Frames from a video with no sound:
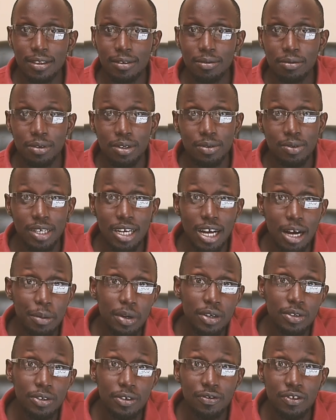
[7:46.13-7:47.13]
When we come
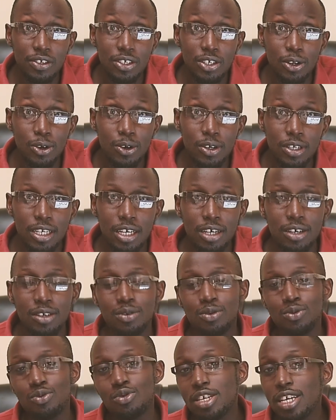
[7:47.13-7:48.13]
out of this
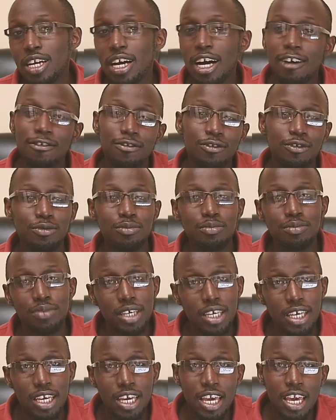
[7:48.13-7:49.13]
lockdown, we have to
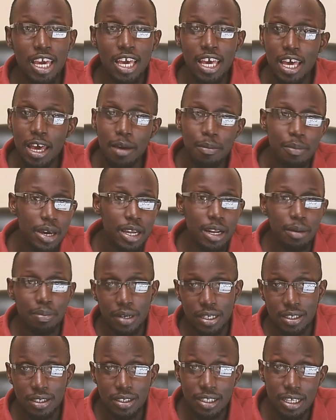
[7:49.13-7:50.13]
be a better
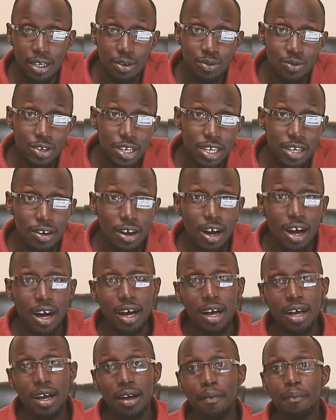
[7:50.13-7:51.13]
person than we were
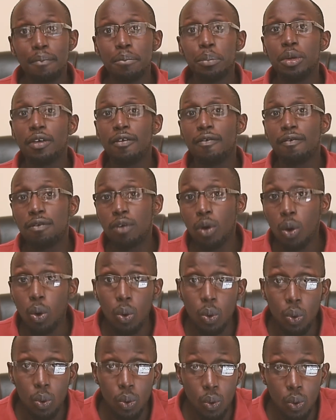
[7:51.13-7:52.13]
before.
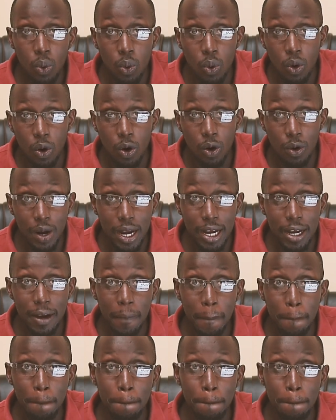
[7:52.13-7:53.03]
Right?